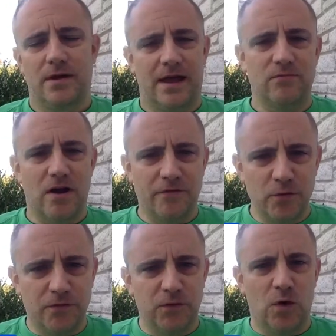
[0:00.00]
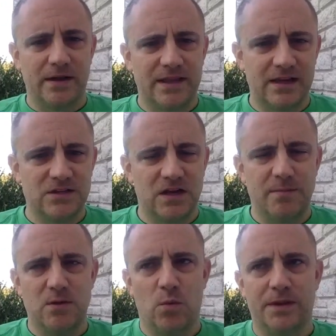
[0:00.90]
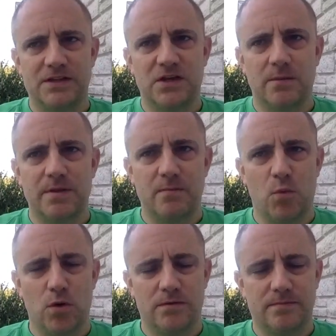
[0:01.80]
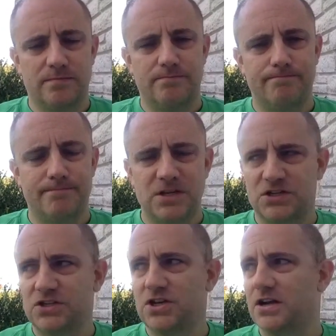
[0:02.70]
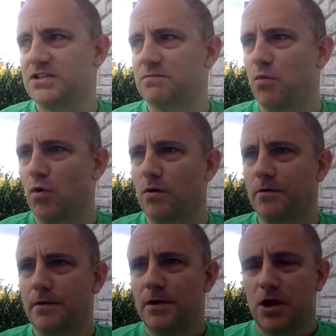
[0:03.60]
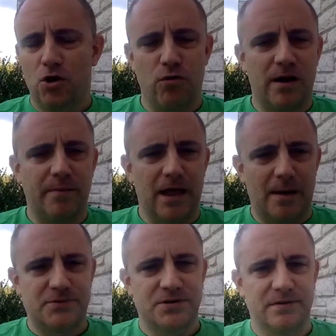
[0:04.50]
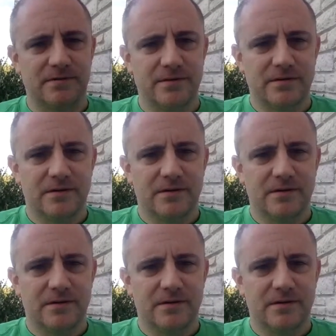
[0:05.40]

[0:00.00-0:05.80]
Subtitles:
and revenue floor, I think, is going to be the one that's going to be the more discussed, more credible option,